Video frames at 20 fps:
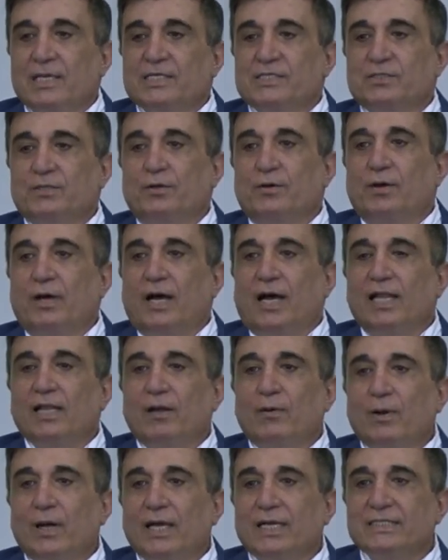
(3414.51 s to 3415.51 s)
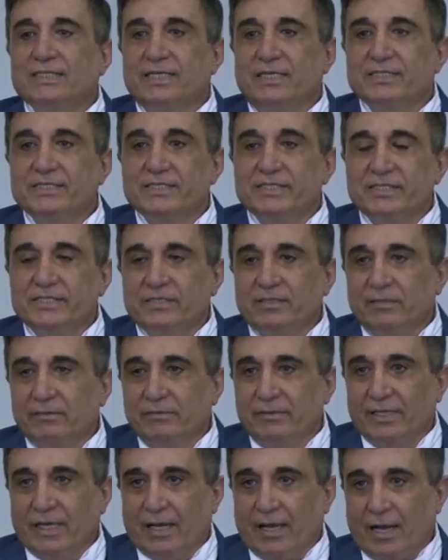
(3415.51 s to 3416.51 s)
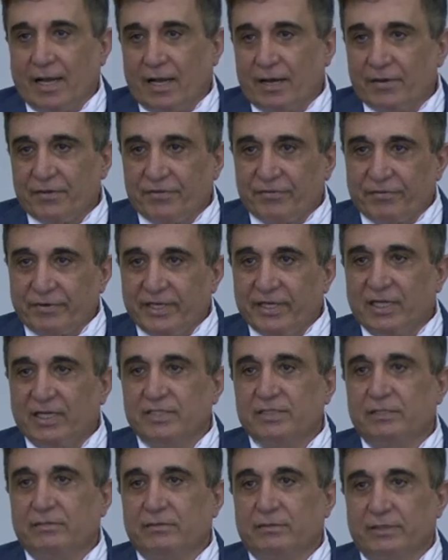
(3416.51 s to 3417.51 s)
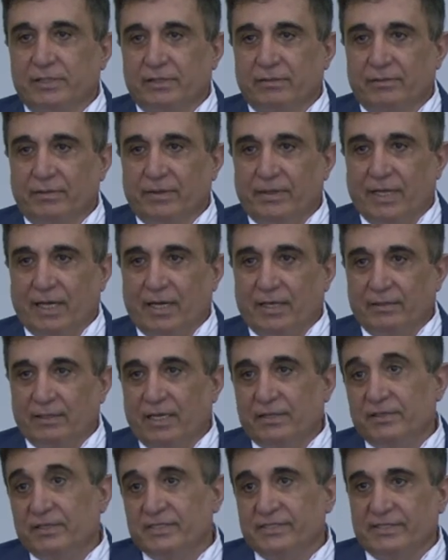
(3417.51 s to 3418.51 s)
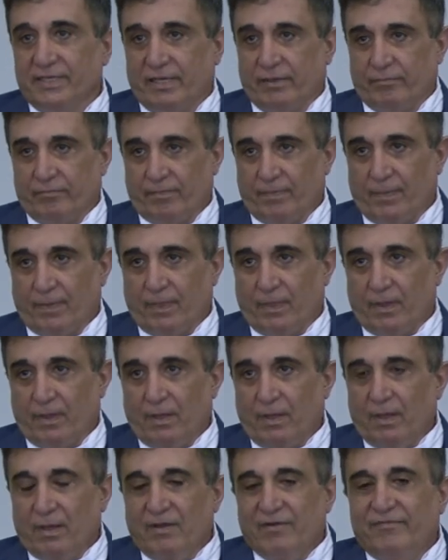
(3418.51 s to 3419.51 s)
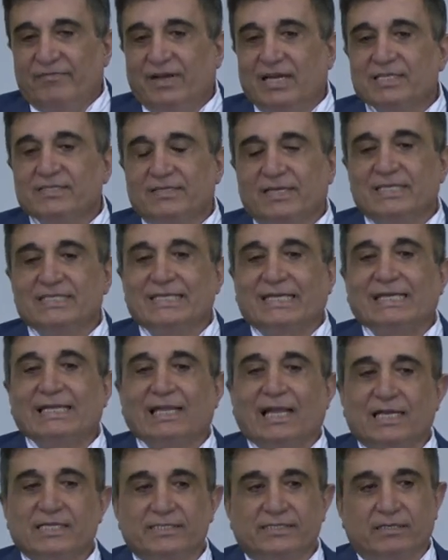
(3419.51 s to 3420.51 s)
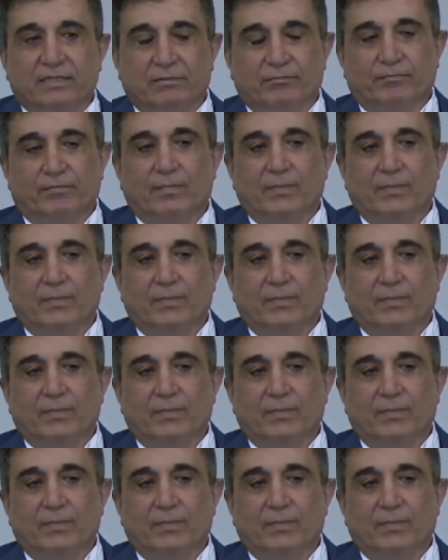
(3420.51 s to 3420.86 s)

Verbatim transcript: So Alawites in Syria are three categories. They are not the same. First is the Klazi,